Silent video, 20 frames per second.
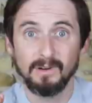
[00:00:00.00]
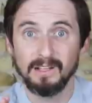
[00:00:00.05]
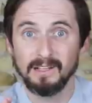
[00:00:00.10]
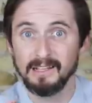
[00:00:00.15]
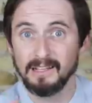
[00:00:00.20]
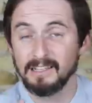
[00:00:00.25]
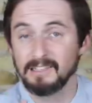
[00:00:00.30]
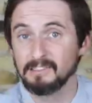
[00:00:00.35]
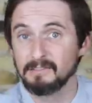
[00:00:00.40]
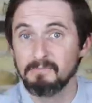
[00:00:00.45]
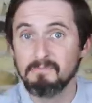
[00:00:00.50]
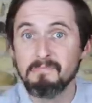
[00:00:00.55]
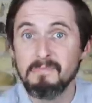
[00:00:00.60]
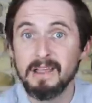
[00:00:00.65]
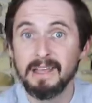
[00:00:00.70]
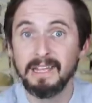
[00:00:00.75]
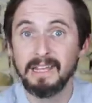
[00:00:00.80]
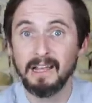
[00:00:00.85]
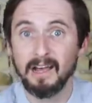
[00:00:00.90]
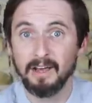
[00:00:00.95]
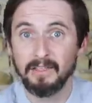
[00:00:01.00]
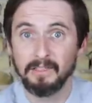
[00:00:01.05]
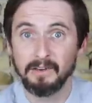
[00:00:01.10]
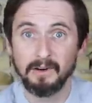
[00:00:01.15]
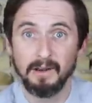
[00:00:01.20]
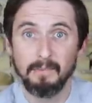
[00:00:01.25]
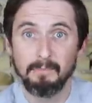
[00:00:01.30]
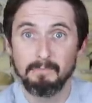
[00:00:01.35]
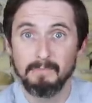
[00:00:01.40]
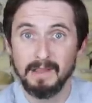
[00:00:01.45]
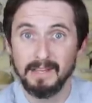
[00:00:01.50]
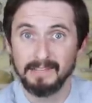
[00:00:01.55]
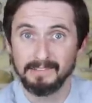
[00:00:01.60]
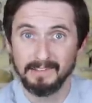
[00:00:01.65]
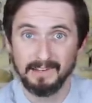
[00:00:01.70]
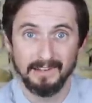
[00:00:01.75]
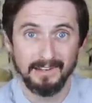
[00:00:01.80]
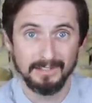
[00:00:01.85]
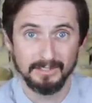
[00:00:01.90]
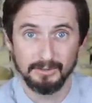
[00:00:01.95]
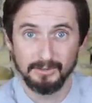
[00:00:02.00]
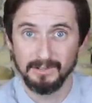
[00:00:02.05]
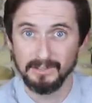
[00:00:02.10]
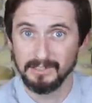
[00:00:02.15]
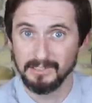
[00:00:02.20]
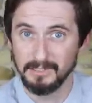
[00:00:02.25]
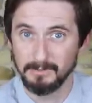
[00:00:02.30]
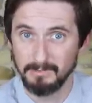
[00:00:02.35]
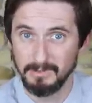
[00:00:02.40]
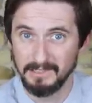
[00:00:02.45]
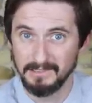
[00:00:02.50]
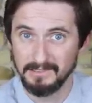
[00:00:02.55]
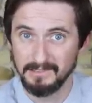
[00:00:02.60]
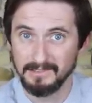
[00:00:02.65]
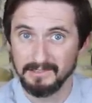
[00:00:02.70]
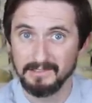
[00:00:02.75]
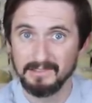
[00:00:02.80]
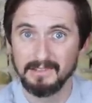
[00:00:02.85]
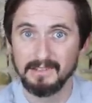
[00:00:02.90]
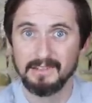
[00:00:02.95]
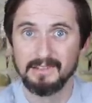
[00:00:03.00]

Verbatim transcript: well as many other amazing Australian species.